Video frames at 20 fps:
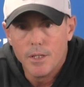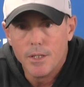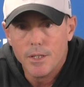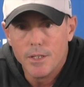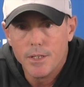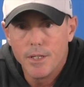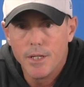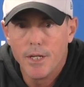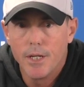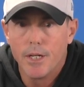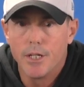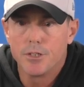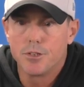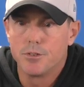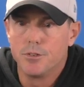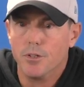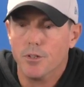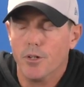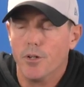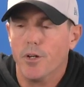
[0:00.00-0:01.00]
So yeah, far?
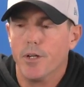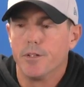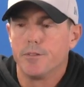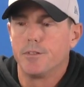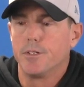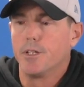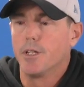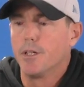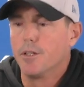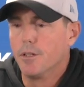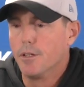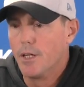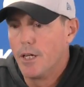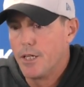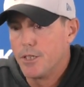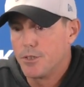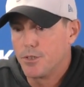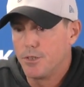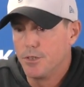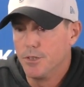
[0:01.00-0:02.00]
so at the end of
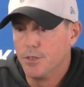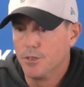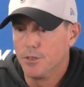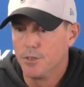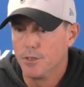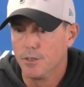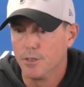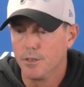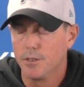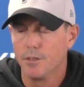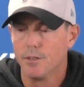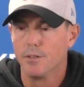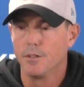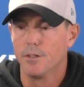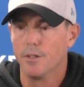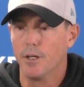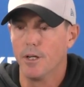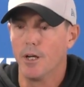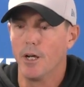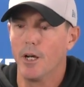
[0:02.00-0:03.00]
last season,
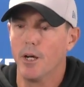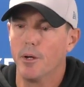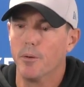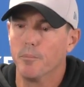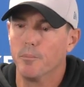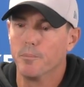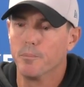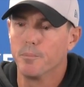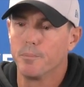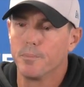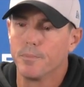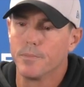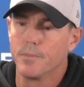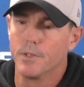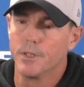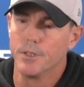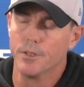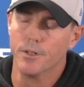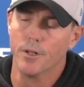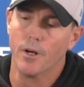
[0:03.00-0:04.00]
um,
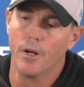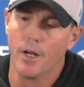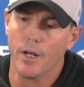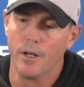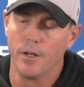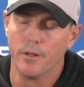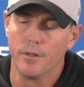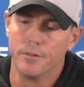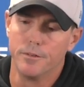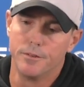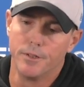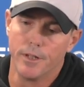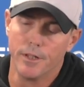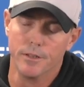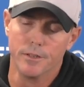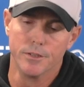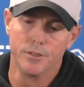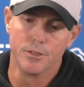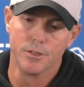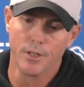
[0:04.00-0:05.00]
you know, I,
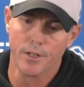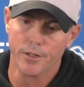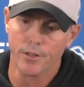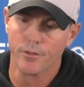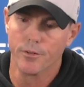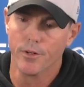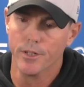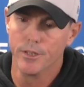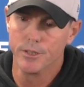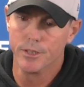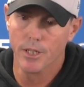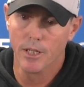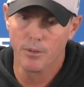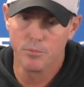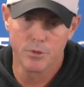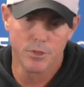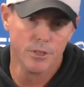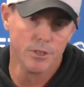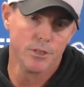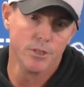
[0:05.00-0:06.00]
Daly's done a great
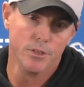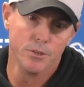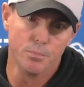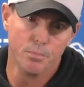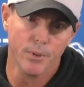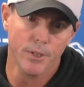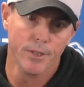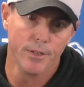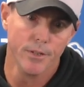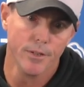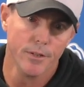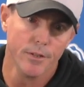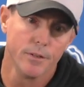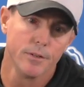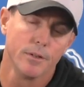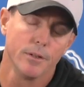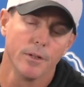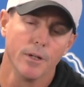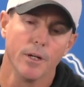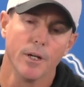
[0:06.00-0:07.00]
job since he's been here.
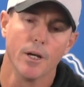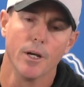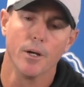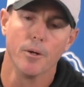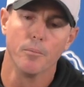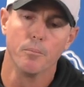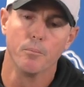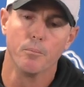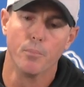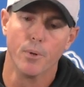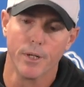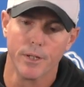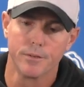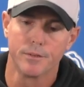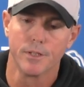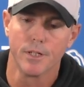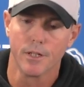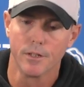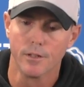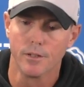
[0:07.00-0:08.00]
Um, but at
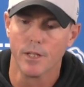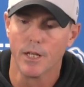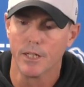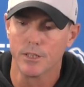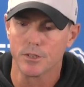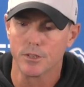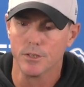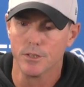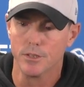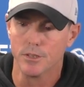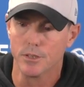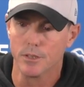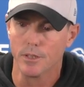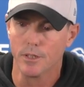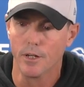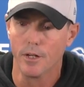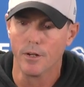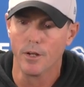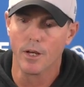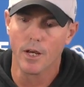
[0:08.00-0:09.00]
the end of last
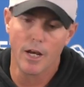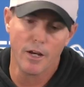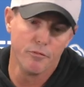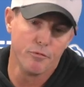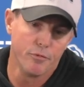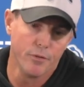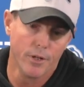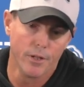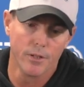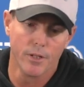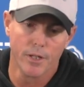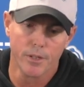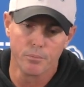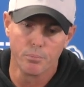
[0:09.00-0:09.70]
season, I felt like